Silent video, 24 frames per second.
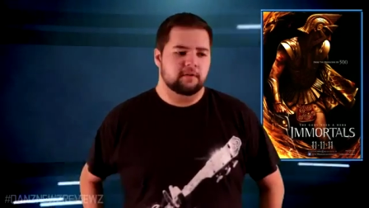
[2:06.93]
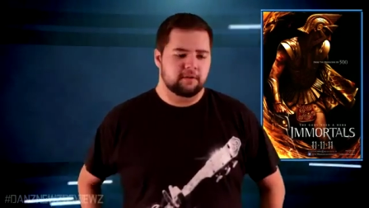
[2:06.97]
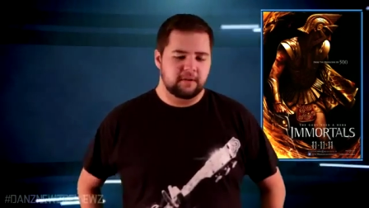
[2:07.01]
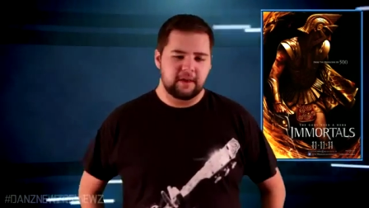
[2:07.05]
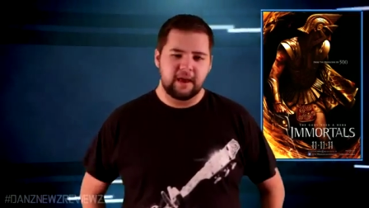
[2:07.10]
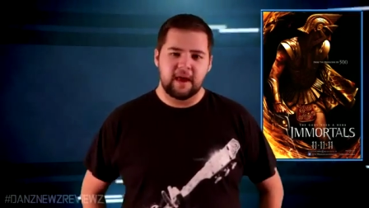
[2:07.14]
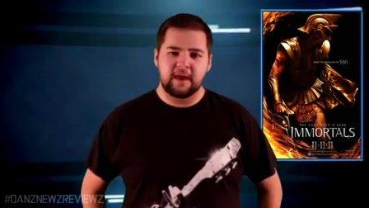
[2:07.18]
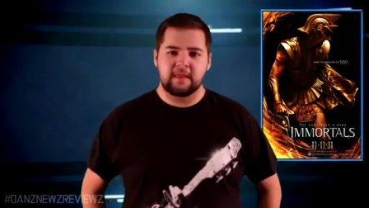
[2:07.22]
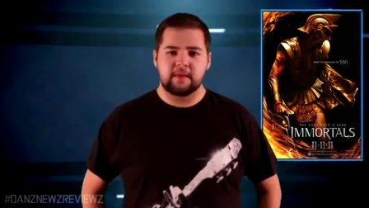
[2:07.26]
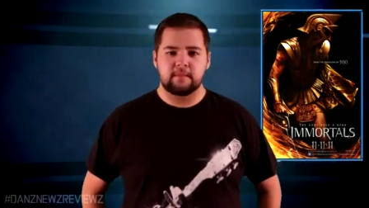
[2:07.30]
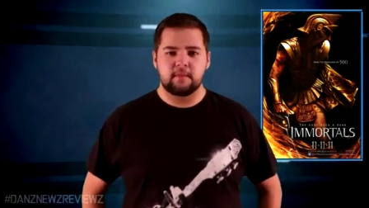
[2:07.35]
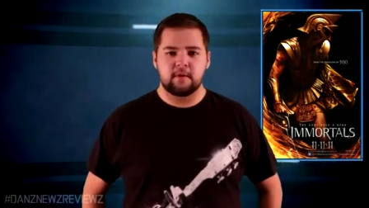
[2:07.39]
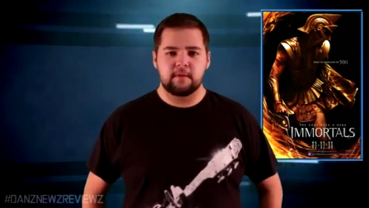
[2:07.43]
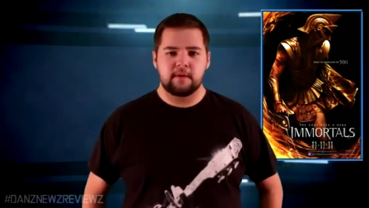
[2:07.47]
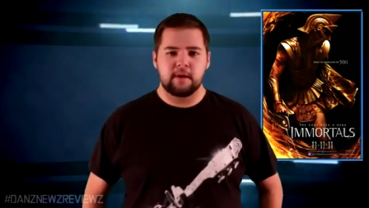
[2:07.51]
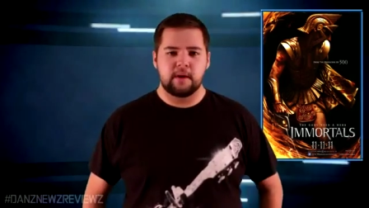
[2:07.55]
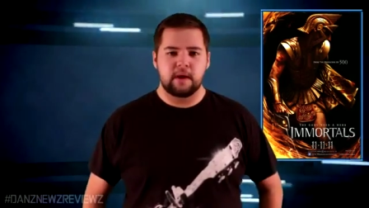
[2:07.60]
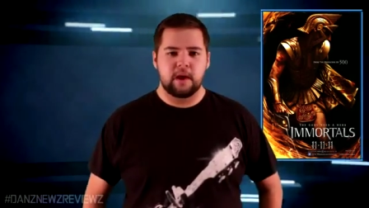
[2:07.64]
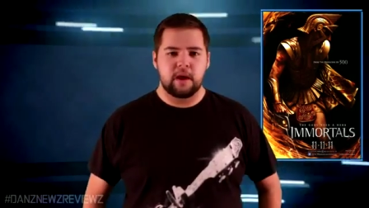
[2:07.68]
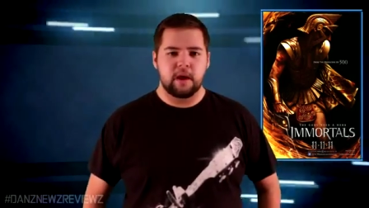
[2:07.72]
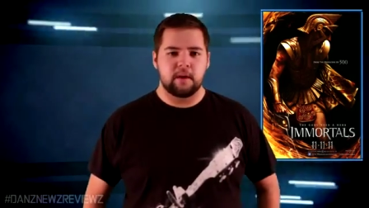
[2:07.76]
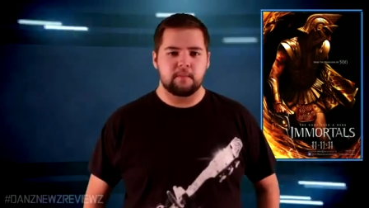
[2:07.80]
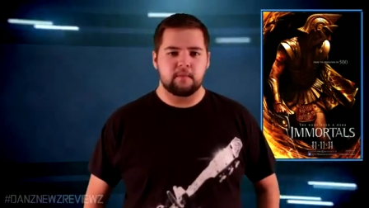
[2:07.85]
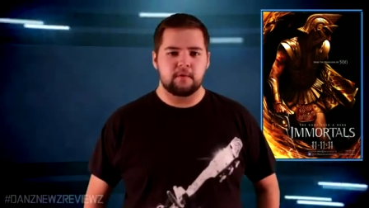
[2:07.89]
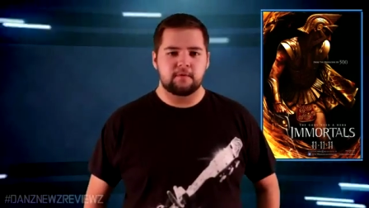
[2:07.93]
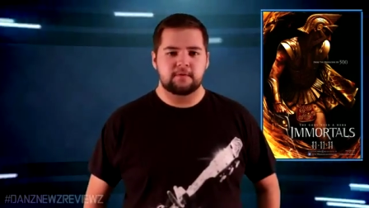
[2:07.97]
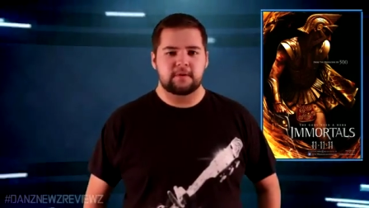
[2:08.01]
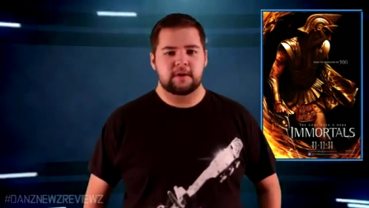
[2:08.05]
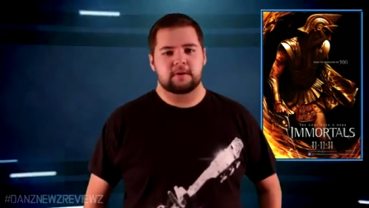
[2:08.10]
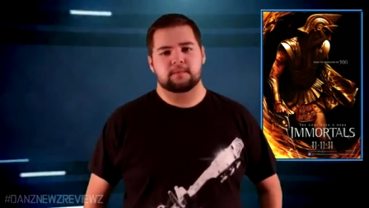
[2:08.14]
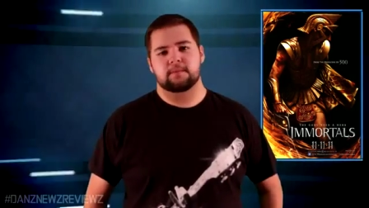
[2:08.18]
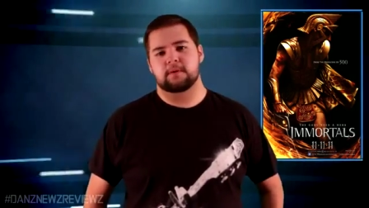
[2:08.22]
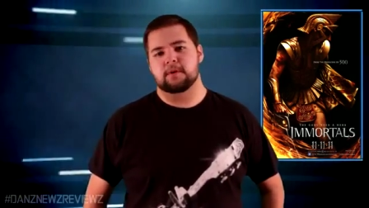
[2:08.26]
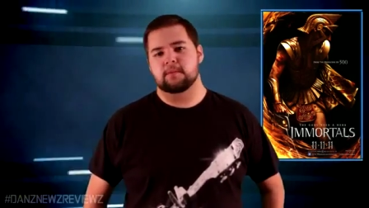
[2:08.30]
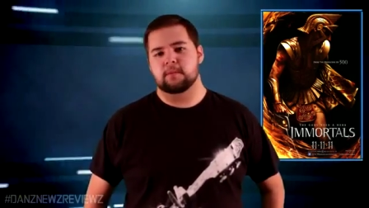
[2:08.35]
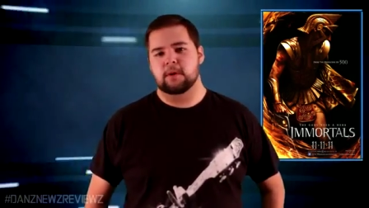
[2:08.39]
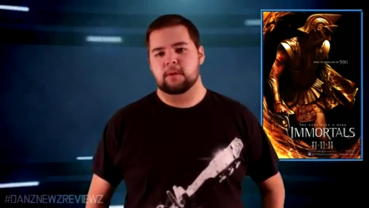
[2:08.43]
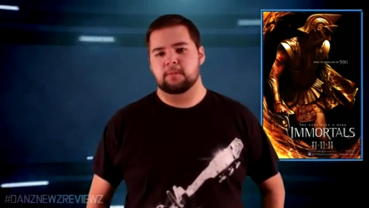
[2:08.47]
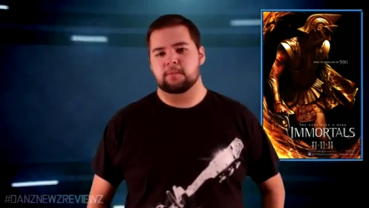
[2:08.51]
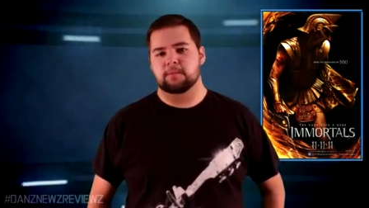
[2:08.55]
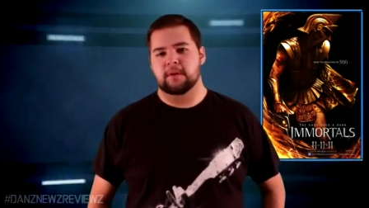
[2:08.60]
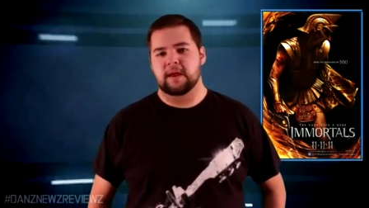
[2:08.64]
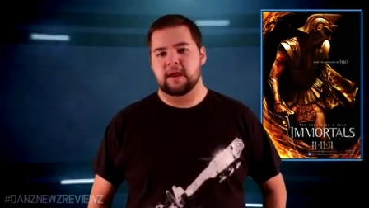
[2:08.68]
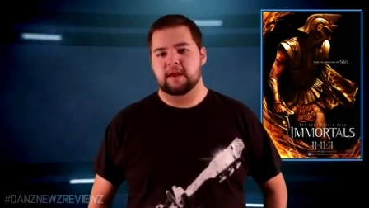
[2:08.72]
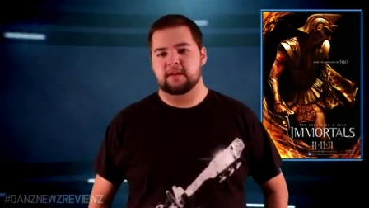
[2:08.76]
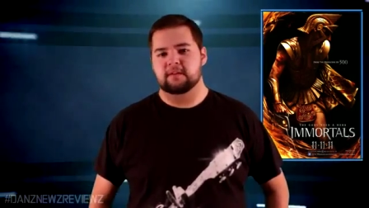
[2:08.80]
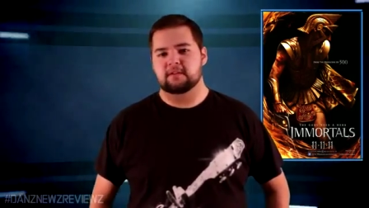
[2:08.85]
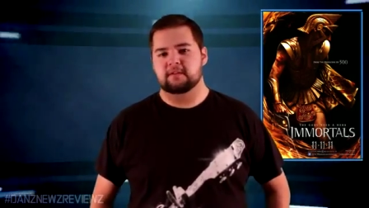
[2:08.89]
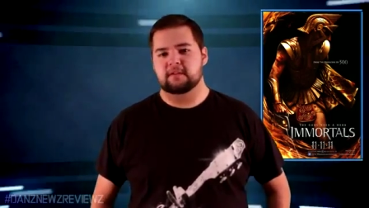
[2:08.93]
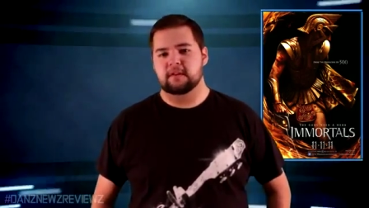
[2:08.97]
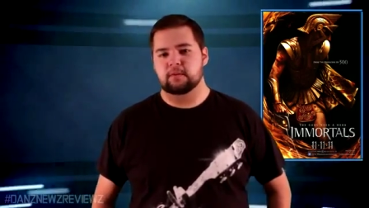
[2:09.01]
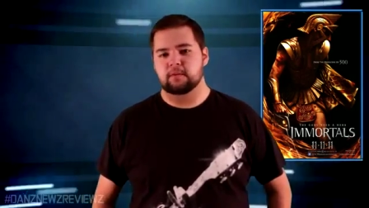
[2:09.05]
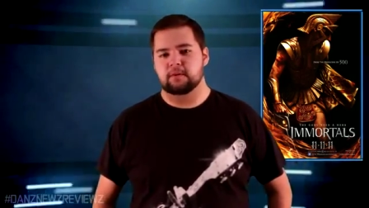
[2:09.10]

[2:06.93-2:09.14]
So yeah, the movie moved at a pretty well pace.